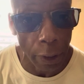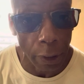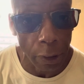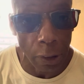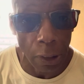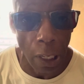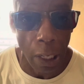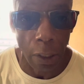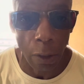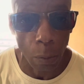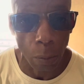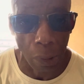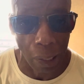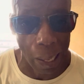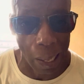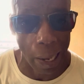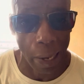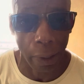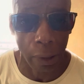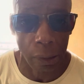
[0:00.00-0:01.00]
It's not no
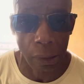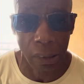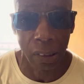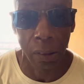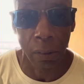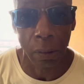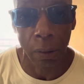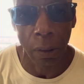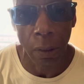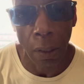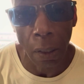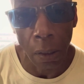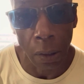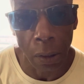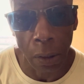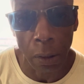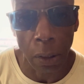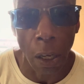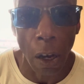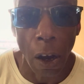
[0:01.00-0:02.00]
black,
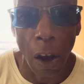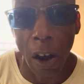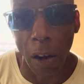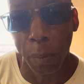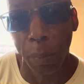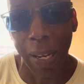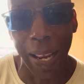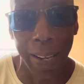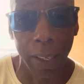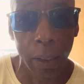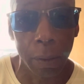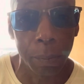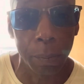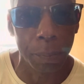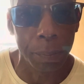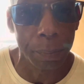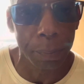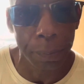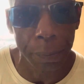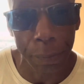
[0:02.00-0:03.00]
it's all black
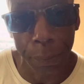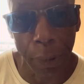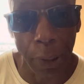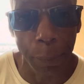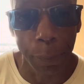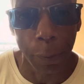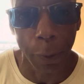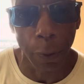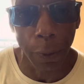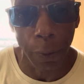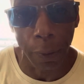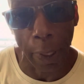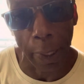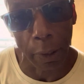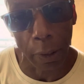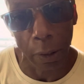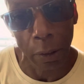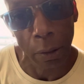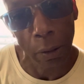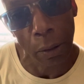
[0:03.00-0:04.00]
people at
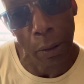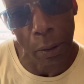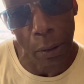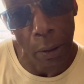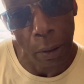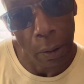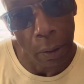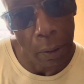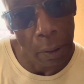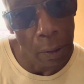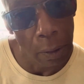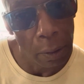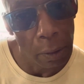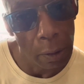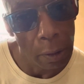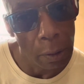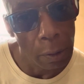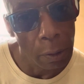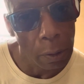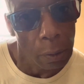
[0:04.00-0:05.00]
this
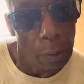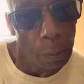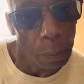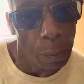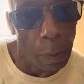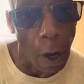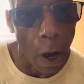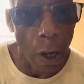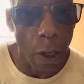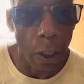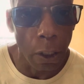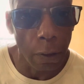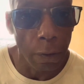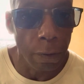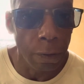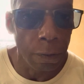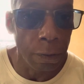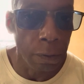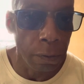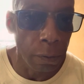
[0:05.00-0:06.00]
part
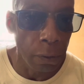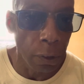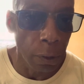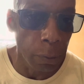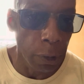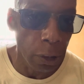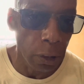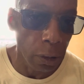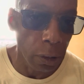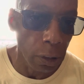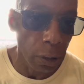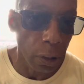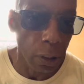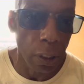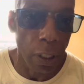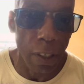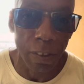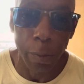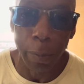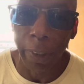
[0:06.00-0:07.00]
of the Michigan
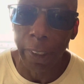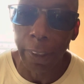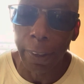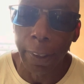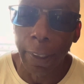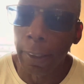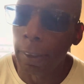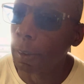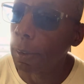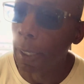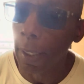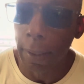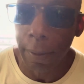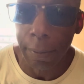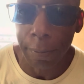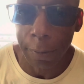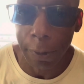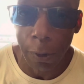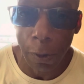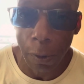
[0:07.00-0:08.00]
government. That's not
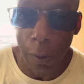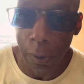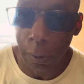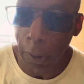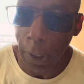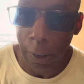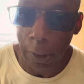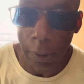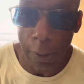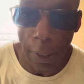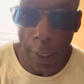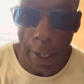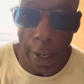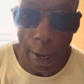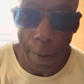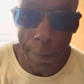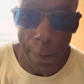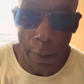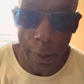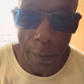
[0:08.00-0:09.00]

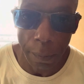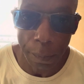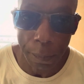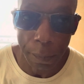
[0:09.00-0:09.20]
happening.